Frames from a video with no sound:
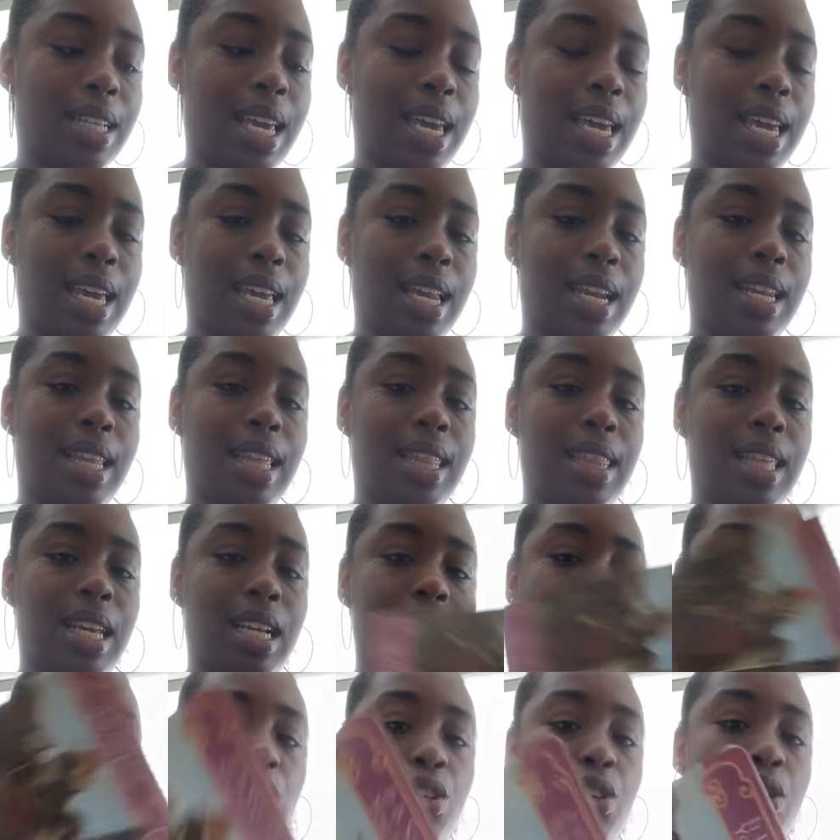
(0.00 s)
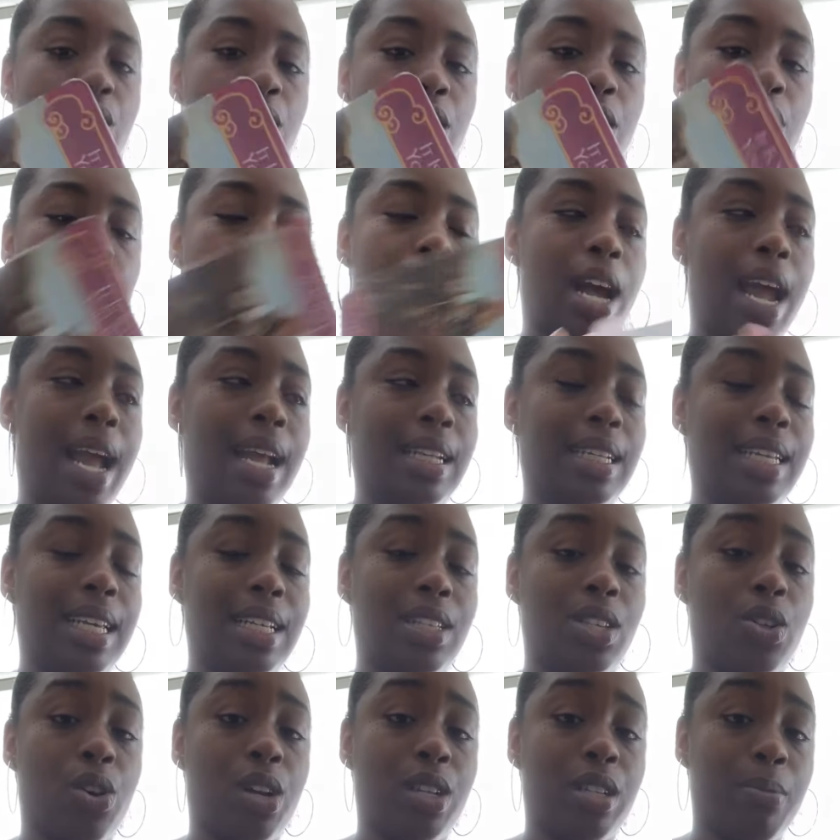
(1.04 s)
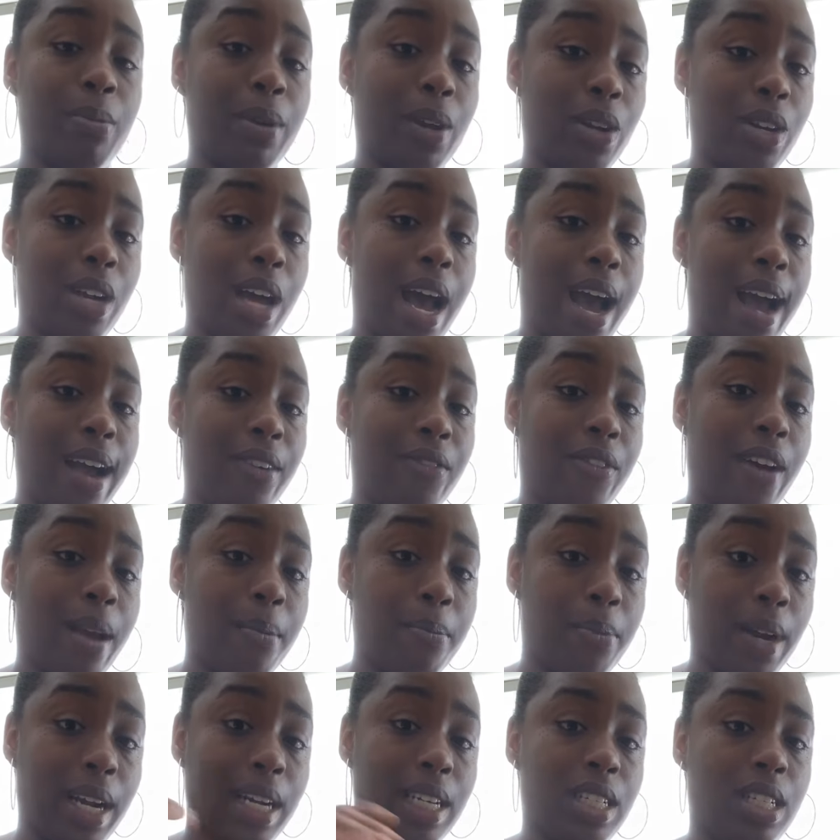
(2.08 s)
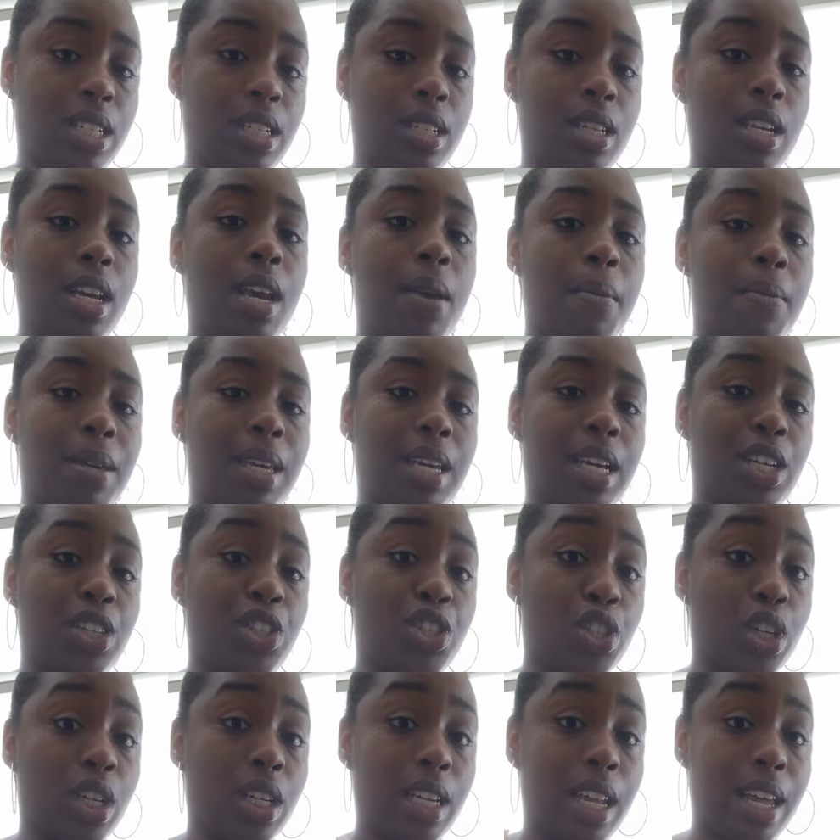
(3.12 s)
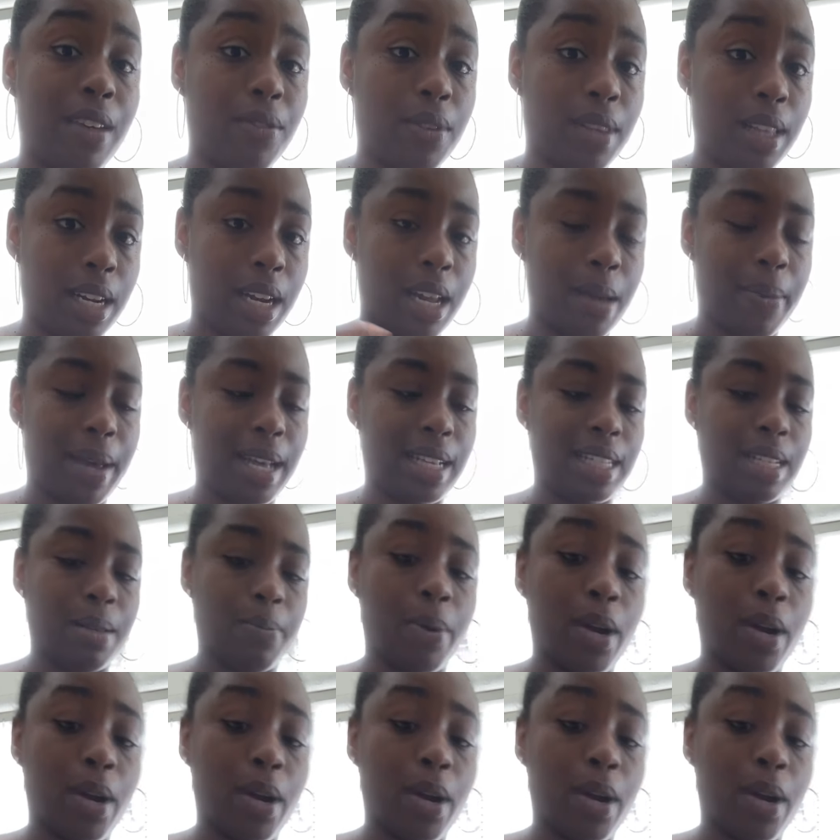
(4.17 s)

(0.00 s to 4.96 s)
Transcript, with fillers: And the things that you're going to attract is going to be on a higher vibration because you're leveling up as a